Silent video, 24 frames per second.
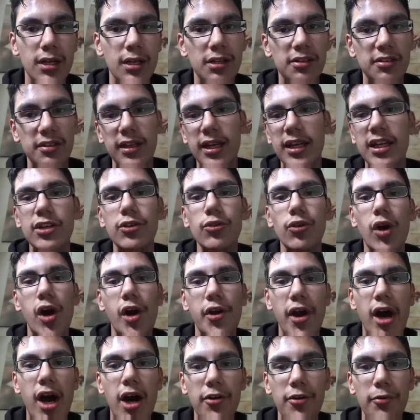It's like you're
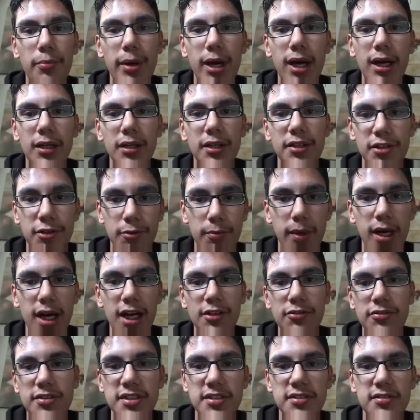on autopilot and your
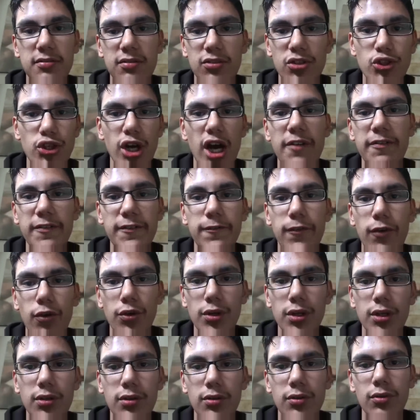mind was driving
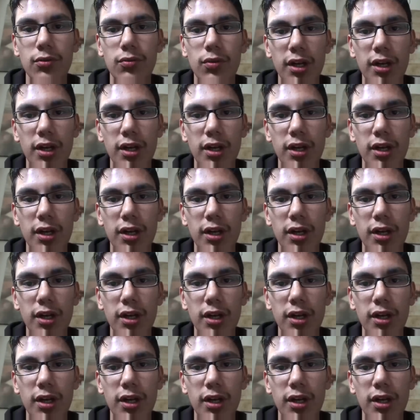for you